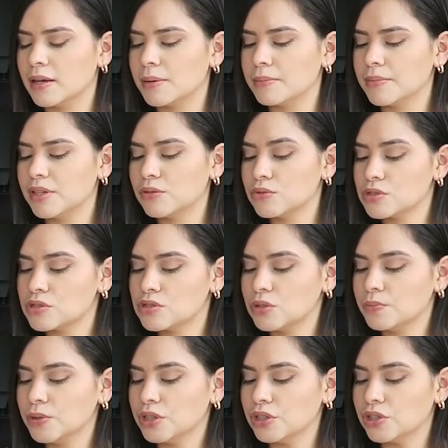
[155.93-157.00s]
It was
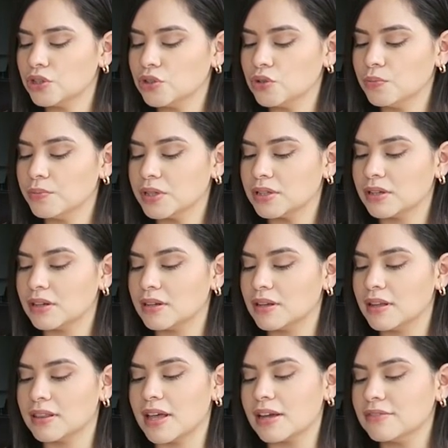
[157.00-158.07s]
super cute, but
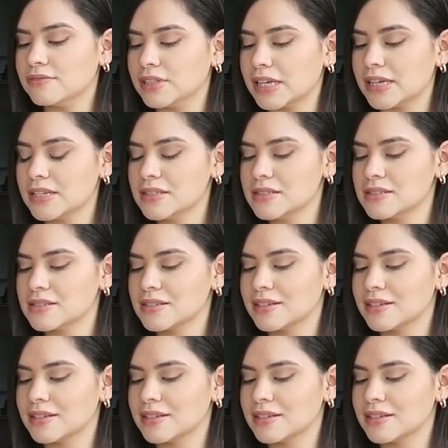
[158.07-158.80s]
a lot of lace.